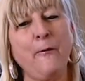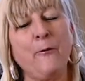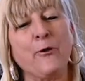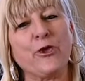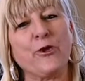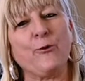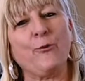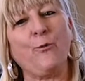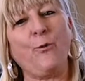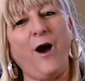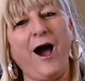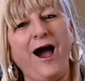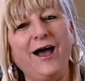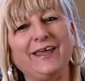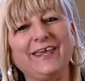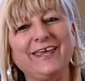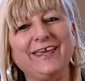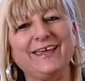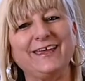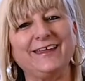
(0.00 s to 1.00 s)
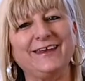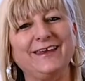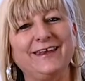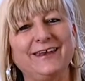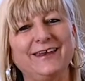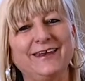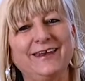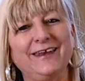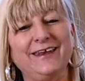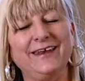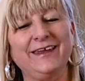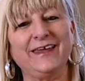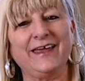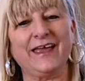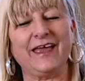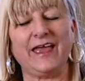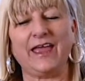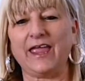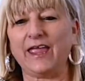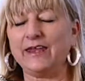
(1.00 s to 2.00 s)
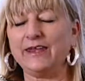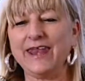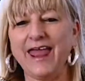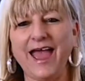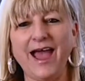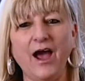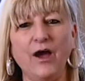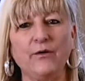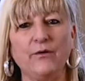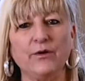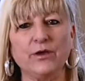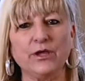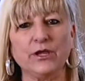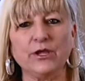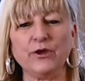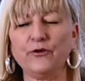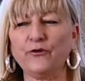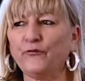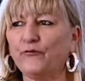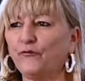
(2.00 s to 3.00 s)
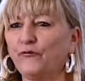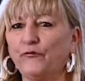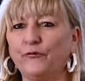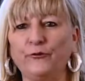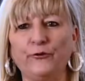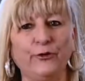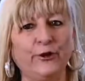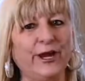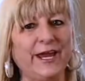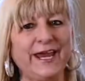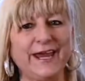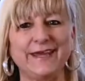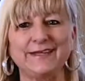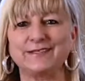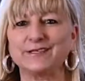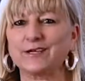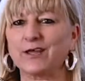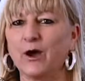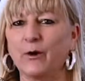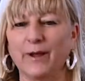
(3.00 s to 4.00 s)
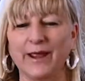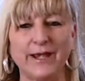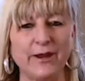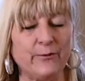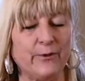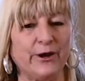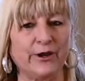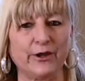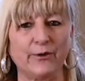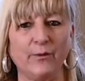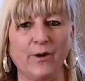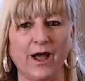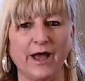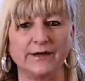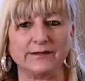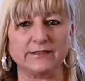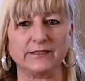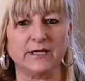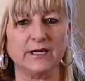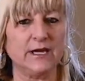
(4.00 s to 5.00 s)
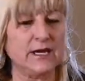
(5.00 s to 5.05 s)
you walk in and now you're free to go anywhere you want.